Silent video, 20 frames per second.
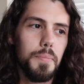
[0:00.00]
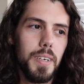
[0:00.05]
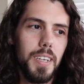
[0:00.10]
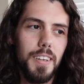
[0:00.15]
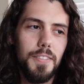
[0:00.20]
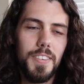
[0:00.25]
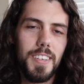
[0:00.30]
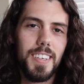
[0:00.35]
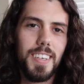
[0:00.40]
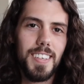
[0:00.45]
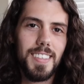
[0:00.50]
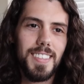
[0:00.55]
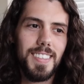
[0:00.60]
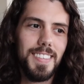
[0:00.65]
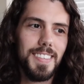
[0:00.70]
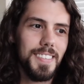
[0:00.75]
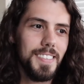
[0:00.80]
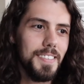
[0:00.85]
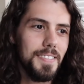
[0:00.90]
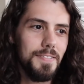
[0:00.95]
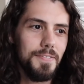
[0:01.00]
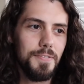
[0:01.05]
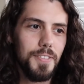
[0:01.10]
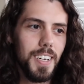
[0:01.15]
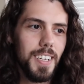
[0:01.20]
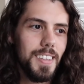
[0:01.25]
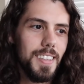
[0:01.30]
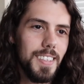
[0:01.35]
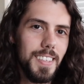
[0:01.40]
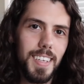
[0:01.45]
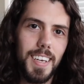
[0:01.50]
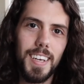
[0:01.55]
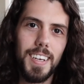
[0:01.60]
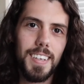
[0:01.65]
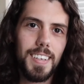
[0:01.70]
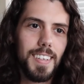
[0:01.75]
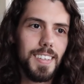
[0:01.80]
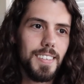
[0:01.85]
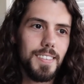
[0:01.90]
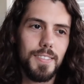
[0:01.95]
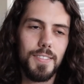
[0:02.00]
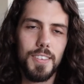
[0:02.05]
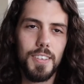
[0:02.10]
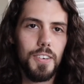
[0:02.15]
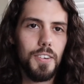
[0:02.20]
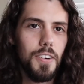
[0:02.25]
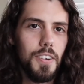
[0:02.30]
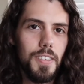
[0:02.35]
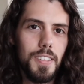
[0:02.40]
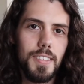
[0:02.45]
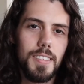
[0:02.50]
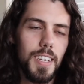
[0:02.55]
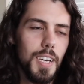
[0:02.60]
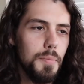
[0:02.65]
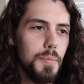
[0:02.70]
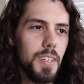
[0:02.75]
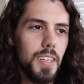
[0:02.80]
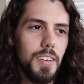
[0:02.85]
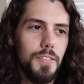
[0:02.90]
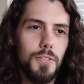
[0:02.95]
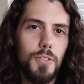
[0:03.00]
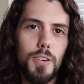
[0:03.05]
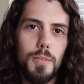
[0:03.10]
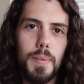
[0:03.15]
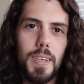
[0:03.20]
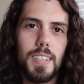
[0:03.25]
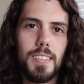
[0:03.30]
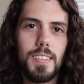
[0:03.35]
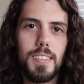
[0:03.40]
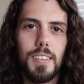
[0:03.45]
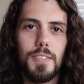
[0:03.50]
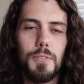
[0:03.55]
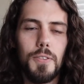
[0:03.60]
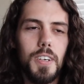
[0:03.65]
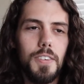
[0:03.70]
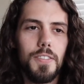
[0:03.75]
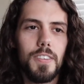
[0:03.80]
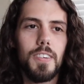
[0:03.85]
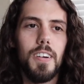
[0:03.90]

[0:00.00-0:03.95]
And if it doesn't, write the date and, you know, all this MLA format stuff, whatever.